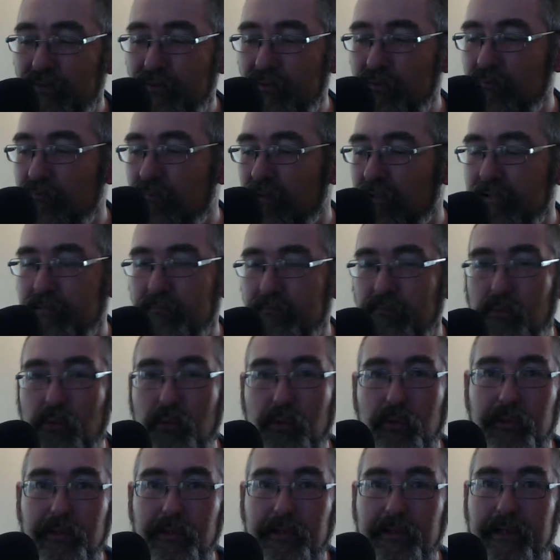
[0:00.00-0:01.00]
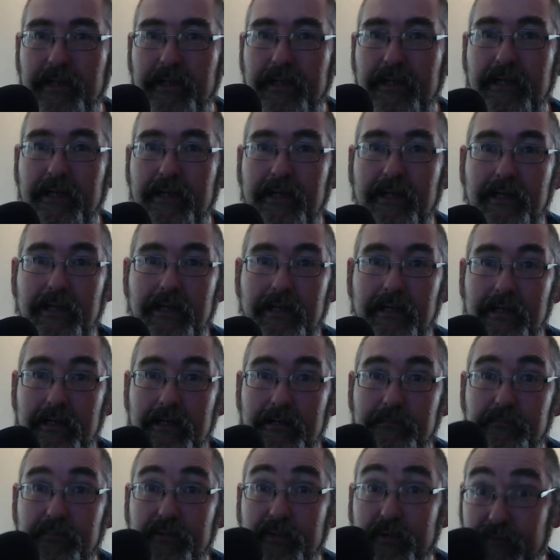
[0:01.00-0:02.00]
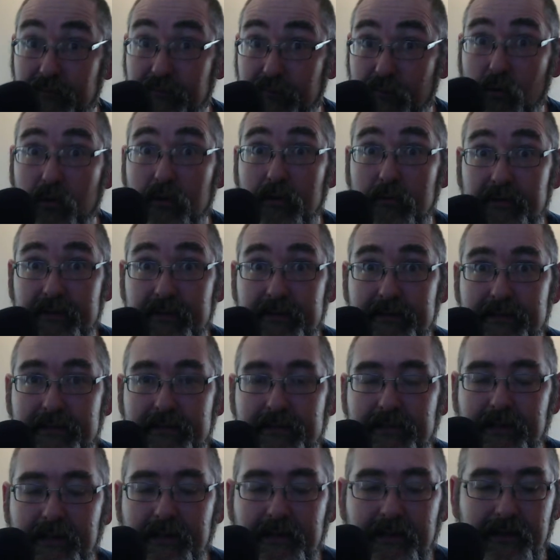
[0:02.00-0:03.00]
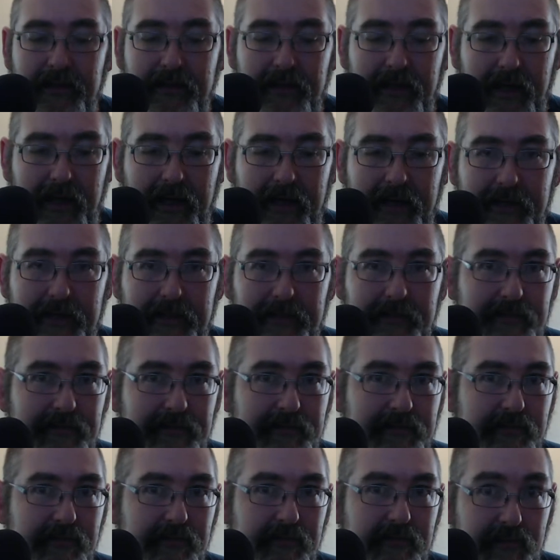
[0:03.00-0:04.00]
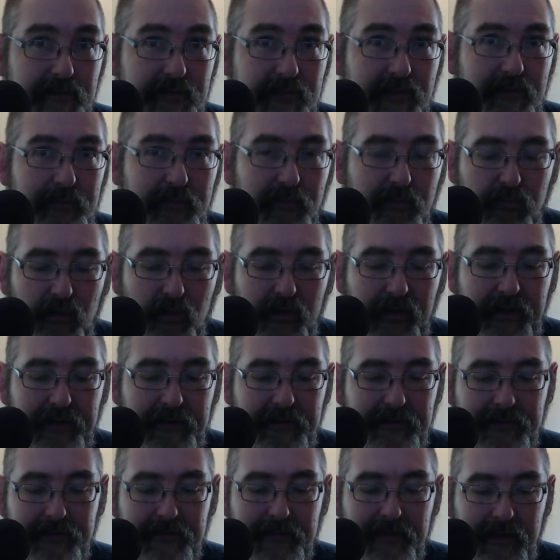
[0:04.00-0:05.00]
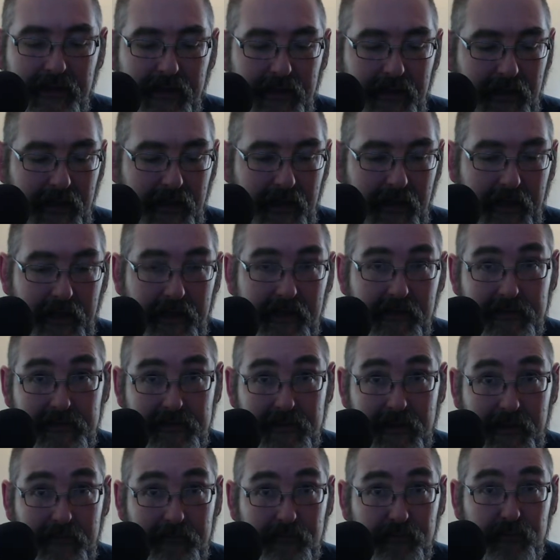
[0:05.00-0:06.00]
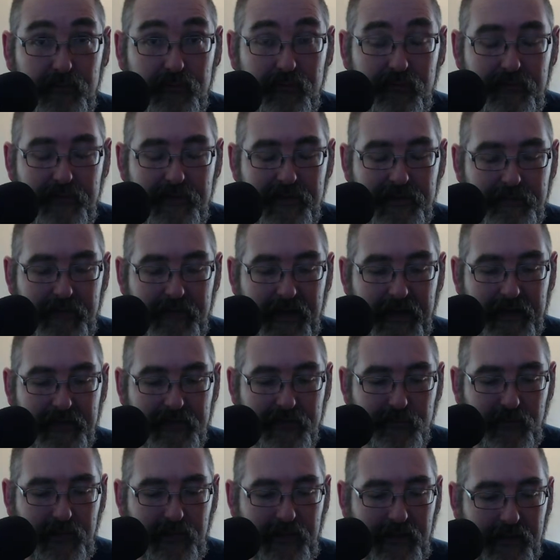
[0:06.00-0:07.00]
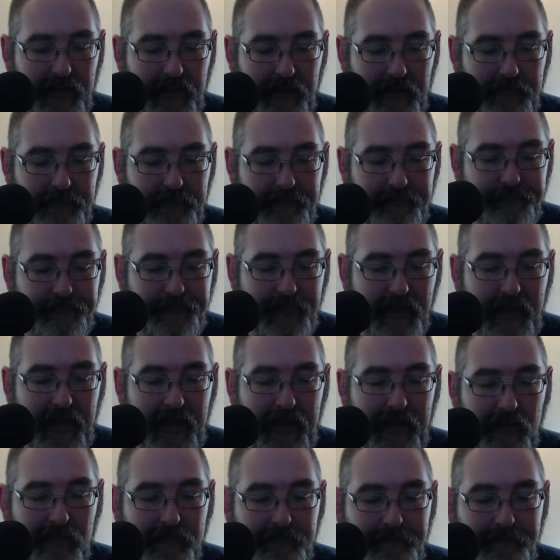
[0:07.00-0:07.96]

much more performance as the cheaper brands, as I proved this past weekend. Now,